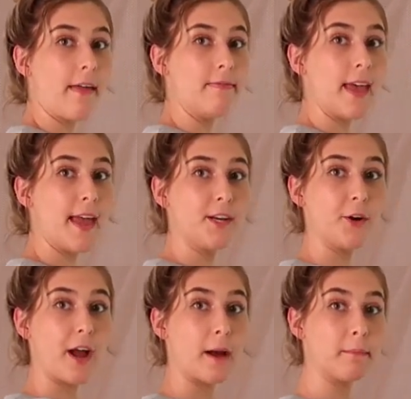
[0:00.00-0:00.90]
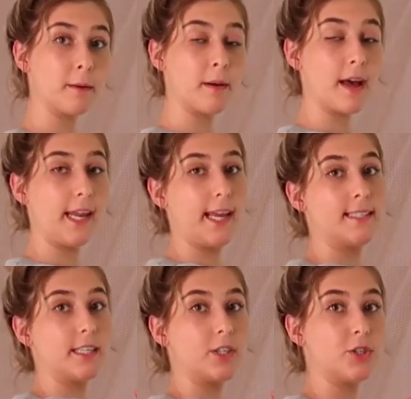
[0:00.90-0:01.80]
And then your upper body
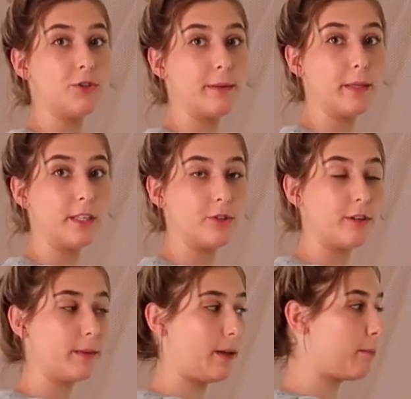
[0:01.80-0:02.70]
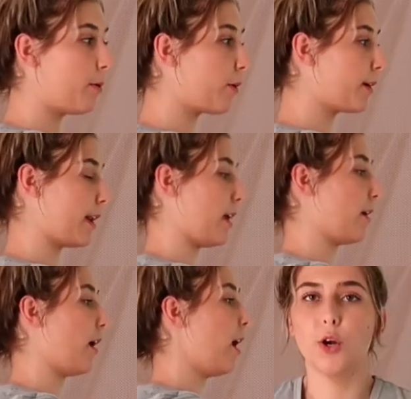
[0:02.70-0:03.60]
is extremely, extremely important
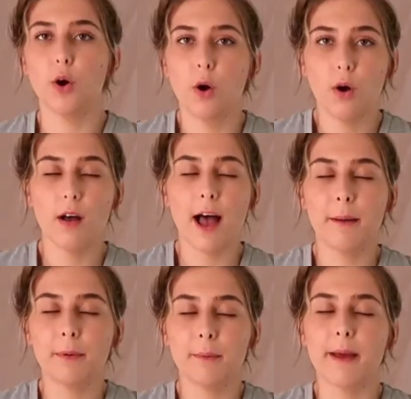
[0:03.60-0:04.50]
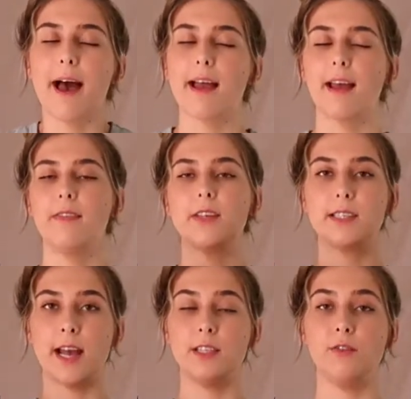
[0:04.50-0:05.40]
here. Your whole upper back and the
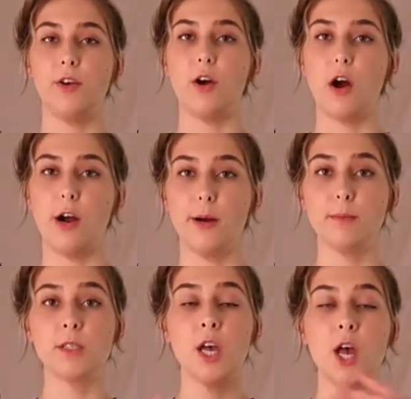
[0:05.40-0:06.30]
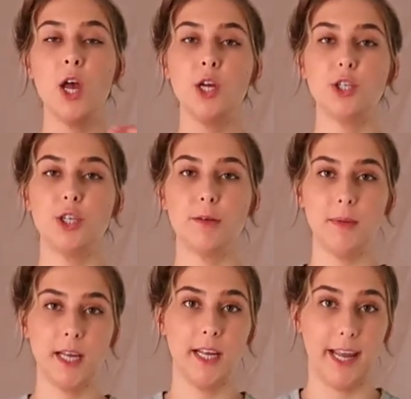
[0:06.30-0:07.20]
sides of your arms should
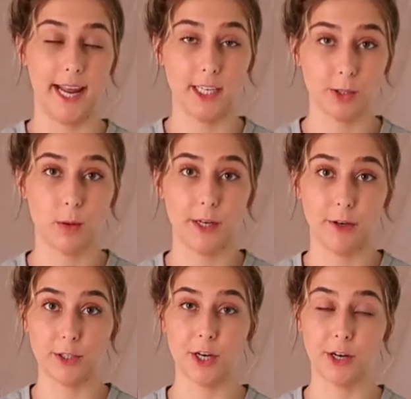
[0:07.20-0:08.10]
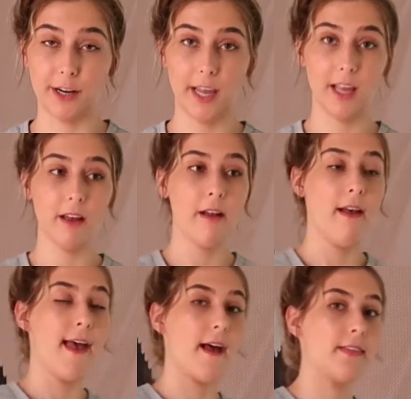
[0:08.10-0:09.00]
be engaged while you're turning,
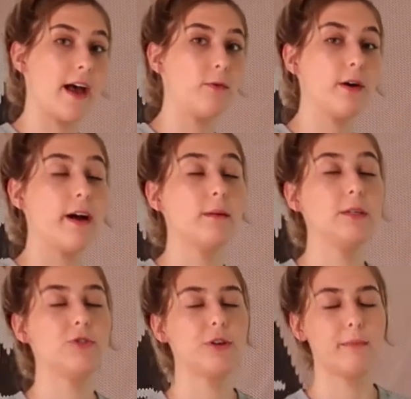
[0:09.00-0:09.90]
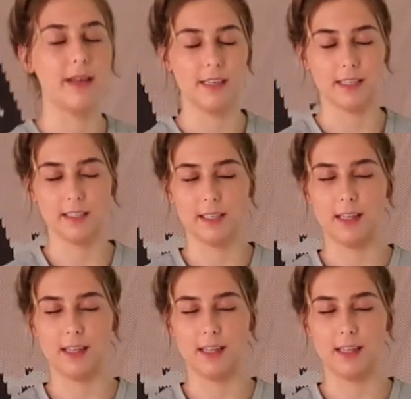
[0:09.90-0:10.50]
and that will help you tremendously.